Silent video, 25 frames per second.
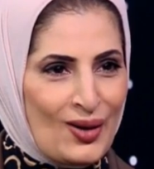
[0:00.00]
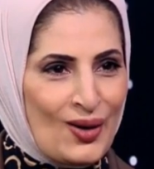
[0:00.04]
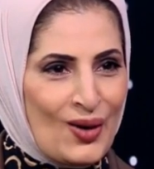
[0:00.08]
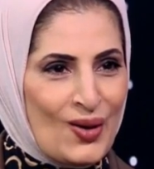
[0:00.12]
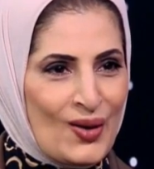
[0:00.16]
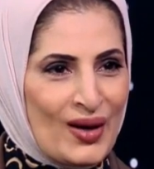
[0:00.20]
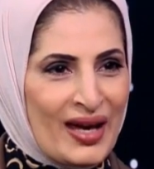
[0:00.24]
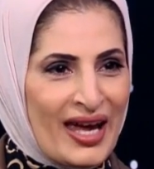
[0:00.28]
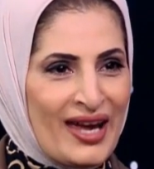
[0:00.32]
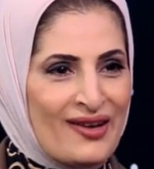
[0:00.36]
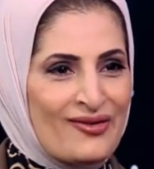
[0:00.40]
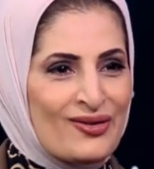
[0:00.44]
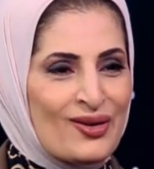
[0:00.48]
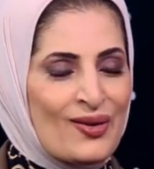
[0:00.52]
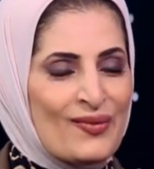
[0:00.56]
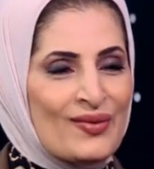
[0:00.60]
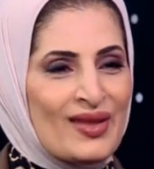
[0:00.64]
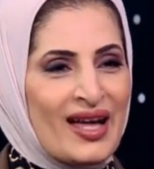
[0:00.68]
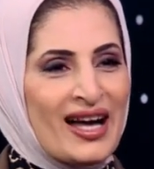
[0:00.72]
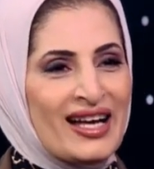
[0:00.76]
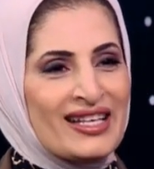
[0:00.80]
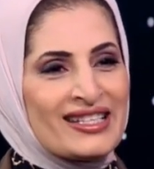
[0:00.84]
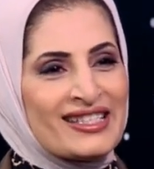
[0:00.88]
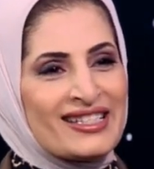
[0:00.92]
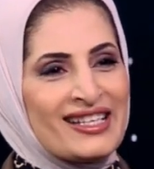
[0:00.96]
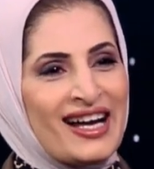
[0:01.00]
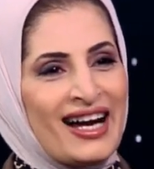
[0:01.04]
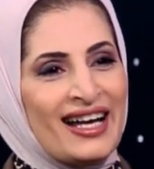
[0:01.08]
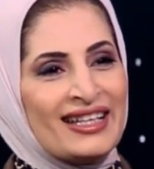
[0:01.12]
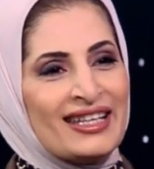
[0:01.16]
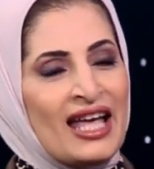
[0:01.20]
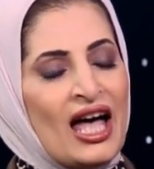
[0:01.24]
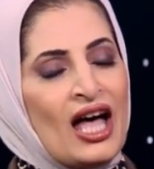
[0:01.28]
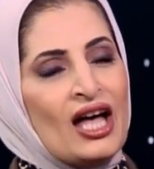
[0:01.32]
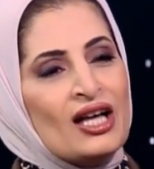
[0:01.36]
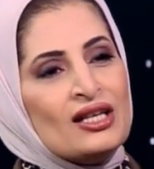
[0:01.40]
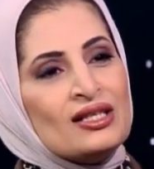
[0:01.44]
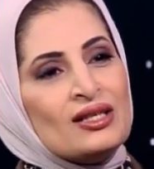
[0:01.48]
okay from that side.
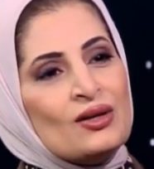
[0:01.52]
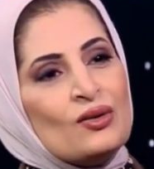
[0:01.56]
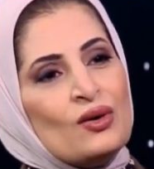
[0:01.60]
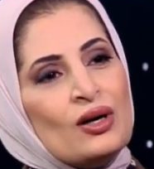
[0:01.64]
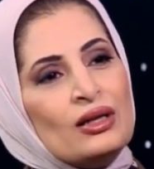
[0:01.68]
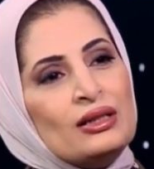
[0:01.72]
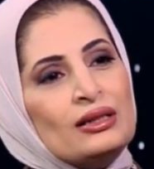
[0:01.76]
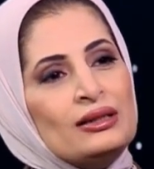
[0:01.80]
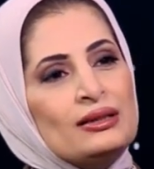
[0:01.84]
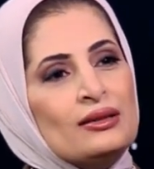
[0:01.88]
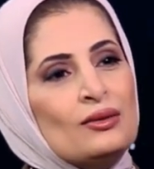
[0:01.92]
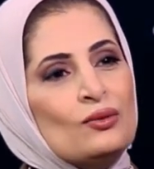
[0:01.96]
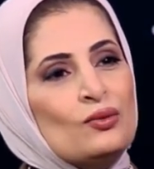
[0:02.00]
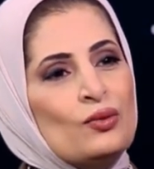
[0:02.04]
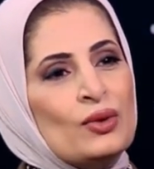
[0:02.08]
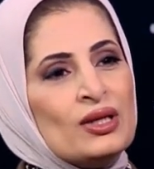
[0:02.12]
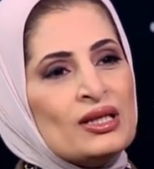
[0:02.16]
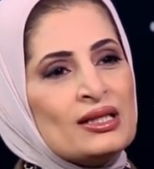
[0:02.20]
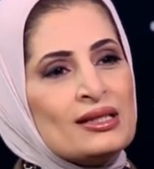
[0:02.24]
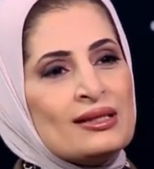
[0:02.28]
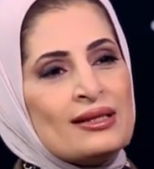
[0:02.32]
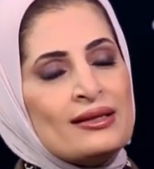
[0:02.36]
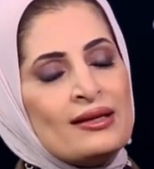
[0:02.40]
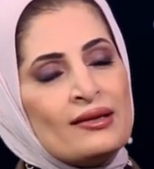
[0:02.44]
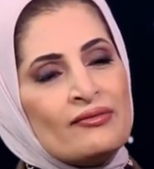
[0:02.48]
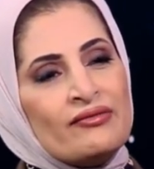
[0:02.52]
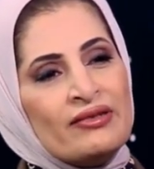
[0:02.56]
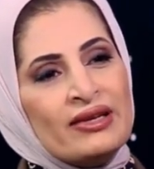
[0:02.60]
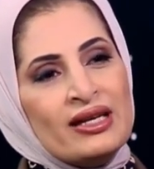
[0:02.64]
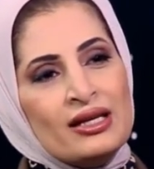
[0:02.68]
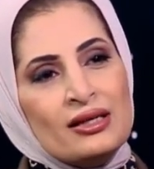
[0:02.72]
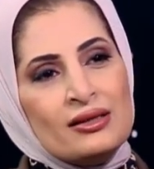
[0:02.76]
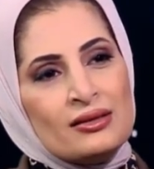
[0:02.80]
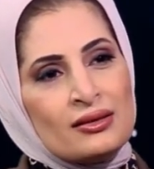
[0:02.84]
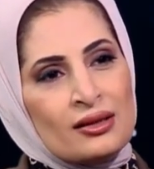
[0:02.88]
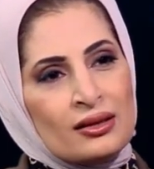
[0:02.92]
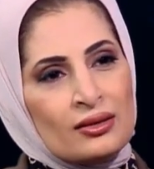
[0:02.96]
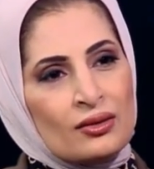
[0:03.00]
So what's the
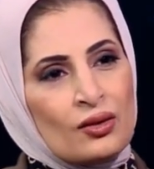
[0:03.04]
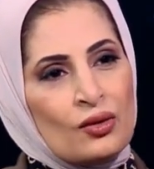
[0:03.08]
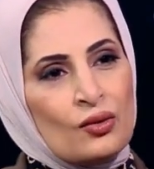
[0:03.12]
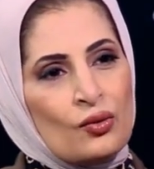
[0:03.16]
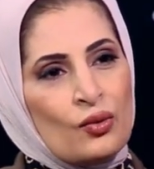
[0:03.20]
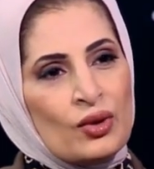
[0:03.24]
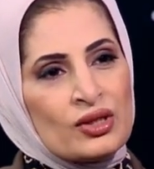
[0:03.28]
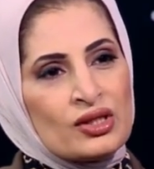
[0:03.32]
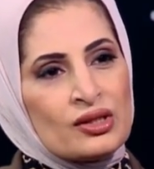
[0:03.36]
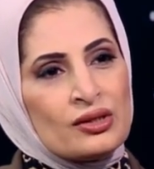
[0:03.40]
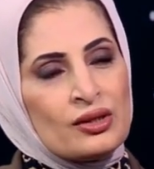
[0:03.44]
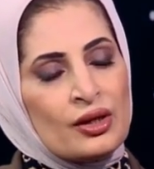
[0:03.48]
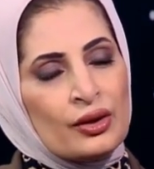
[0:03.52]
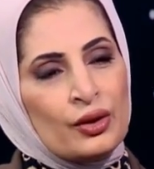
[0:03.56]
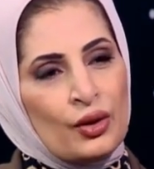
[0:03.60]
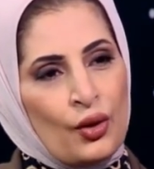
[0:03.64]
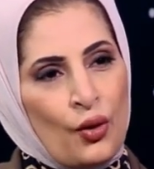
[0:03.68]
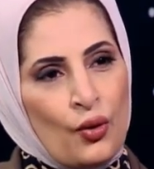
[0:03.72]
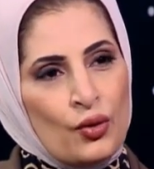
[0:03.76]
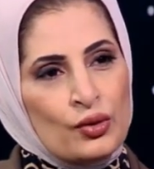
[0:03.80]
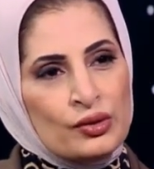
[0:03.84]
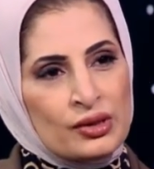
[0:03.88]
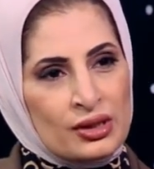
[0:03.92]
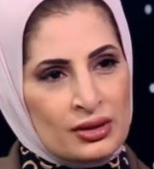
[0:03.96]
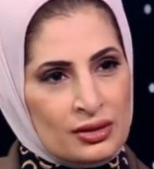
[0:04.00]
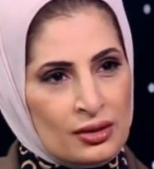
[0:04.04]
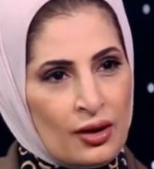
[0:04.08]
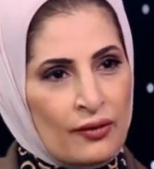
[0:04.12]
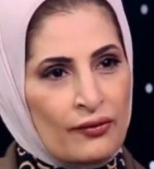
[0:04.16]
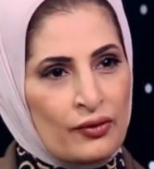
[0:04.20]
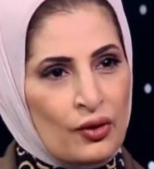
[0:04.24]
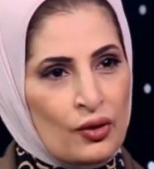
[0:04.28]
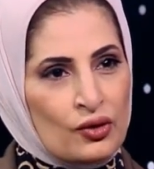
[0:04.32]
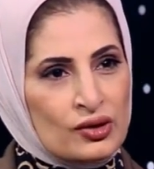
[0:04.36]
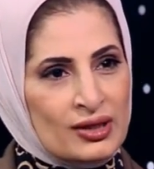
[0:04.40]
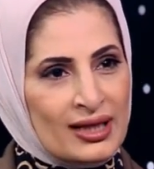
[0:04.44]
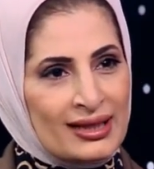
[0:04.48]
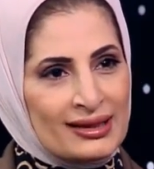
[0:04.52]
reason or what's the causes of
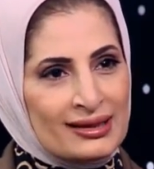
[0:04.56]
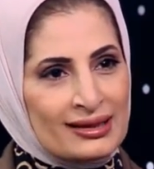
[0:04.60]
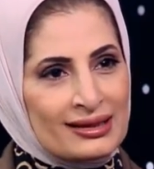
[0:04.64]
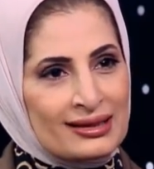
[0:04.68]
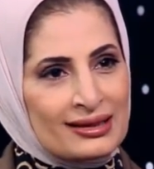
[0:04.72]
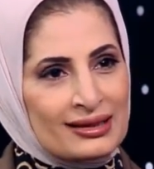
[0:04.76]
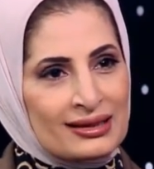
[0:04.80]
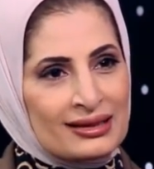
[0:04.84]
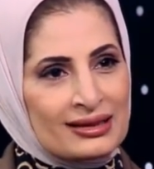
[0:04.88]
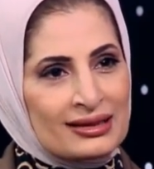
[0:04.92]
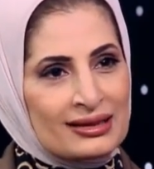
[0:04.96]
those ulcers?